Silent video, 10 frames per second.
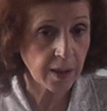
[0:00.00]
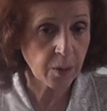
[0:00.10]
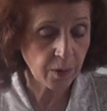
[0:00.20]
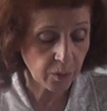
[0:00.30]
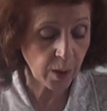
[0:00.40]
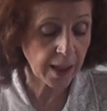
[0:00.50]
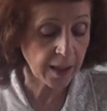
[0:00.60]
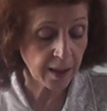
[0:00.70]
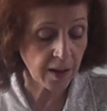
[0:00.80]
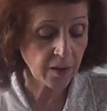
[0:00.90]
and he was
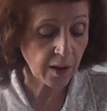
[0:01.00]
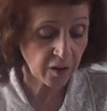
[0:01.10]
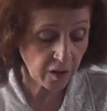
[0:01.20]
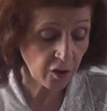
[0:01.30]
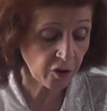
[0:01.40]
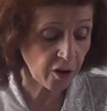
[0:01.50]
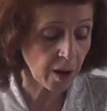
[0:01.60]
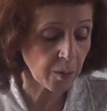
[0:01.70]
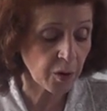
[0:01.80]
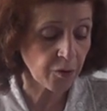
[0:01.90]
recognized as an
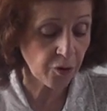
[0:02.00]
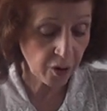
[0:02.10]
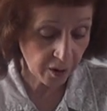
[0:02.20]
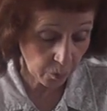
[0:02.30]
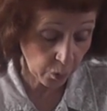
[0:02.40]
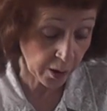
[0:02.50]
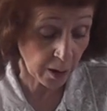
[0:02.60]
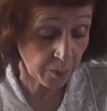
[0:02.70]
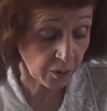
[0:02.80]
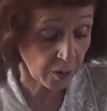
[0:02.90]
astronomer for the
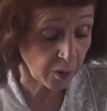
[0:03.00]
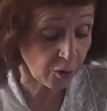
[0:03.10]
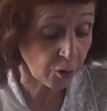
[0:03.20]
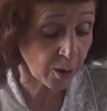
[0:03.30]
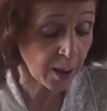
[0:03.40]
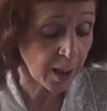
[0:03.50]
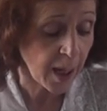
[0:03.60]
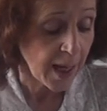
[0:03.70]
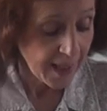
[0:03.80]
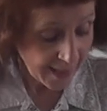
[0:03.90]
Royal Observatory,
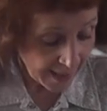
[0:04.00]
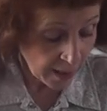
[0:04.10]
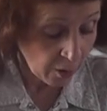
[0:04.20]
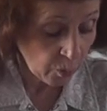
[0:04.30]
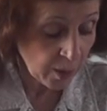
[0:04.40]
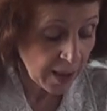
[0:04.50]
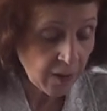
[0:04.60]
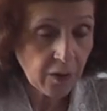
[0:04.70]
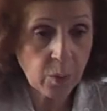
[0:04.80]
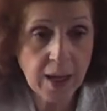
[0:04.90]
he
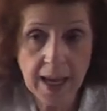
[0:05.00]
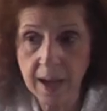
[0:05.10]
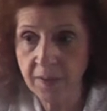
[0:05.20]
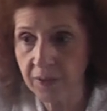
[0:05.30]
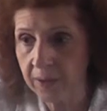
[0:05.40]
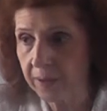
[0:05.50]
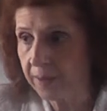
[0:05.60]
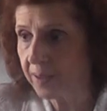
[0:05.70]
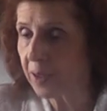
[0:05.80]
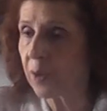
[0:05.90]
agreed. So we have,
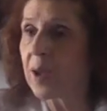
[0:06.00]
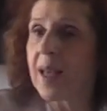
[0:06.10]
you know,